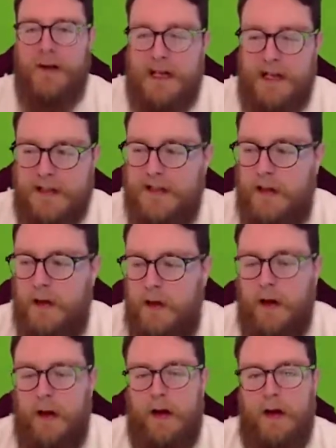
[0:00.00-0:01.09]
minutes.
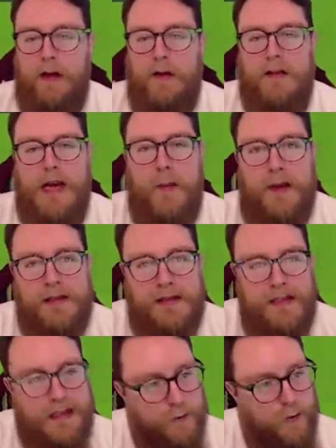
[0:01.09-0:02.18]
Champions
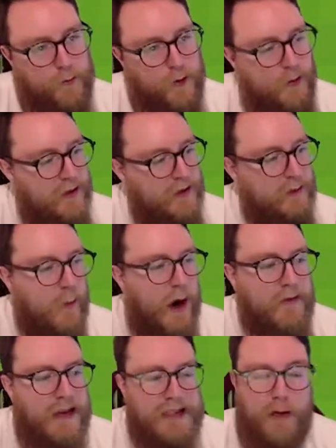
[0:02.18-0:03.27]
League group might be easy. We might
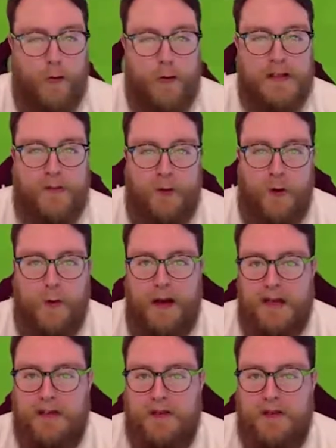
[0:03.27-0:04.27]
have to actually rest a few players